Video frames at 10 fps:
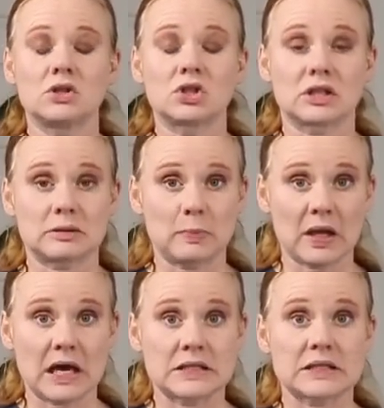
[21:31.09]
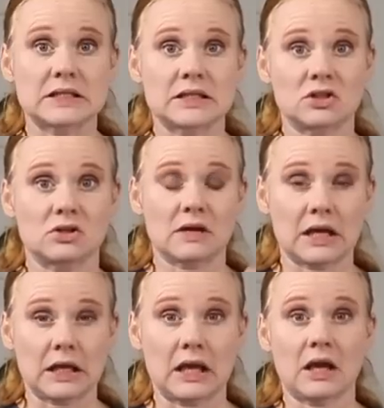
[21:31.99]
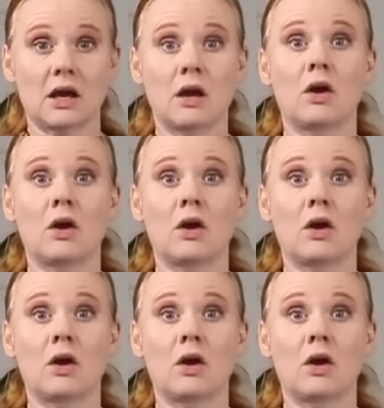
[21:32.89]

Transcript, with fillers: just because it sends you that ink